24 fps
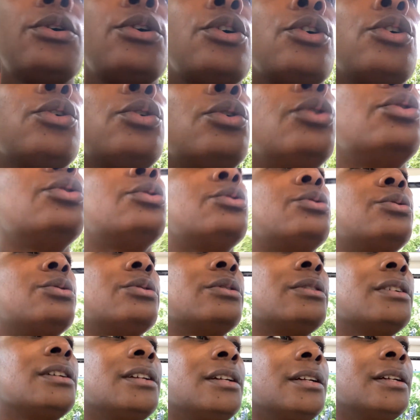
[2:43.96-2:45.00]
cool.
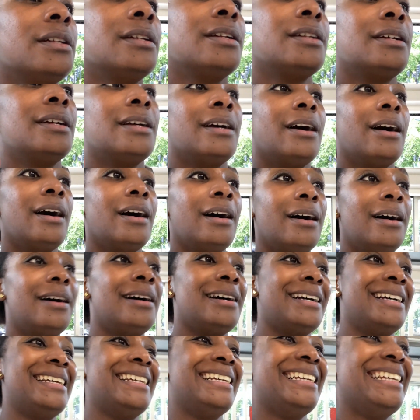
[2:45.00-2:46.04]
Oh.
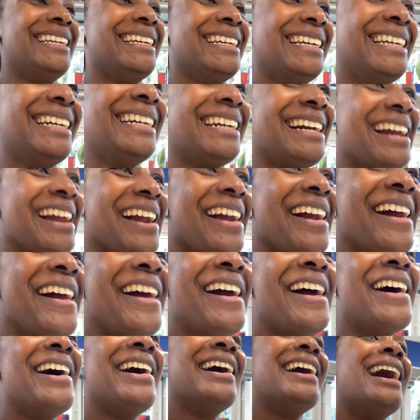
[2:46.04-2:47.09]

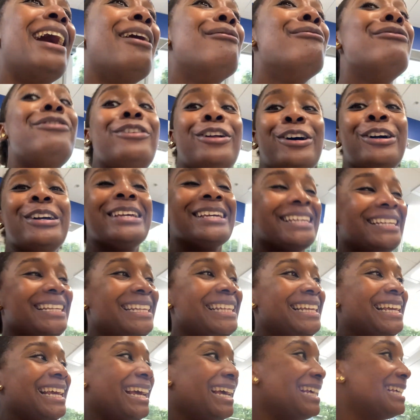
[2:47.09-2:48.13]
I'm vlogging,
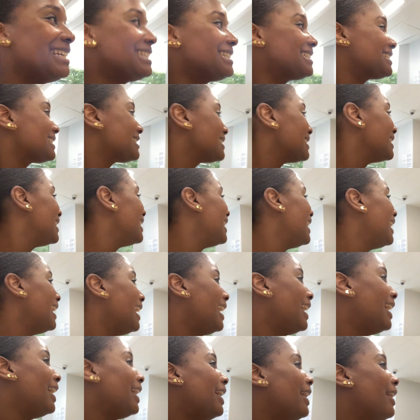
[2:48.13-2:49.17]
yes.
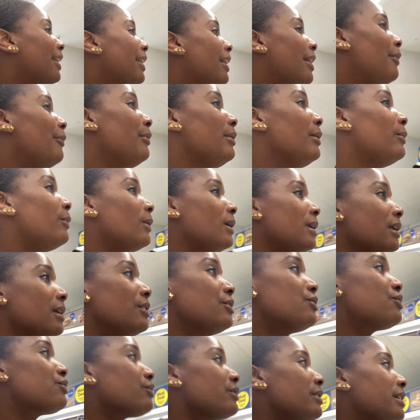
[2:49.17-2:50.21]
We want a
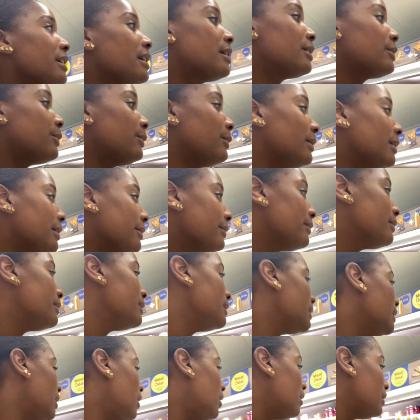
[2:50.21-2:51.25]
drink. Where
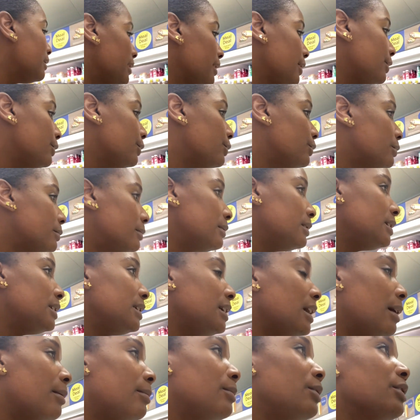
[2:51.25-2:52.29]
are they normally?
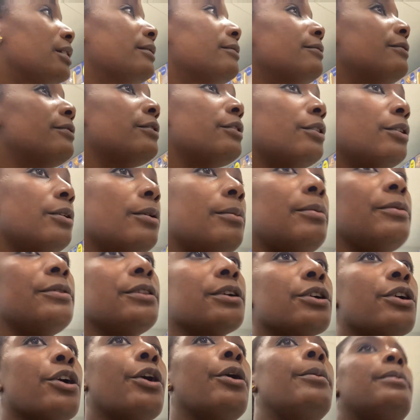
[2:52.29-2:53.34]
I'm looking for the
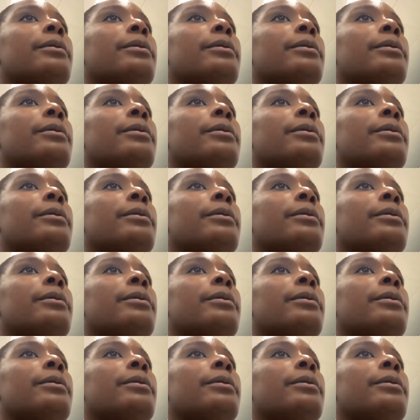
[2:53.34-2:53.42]
Copa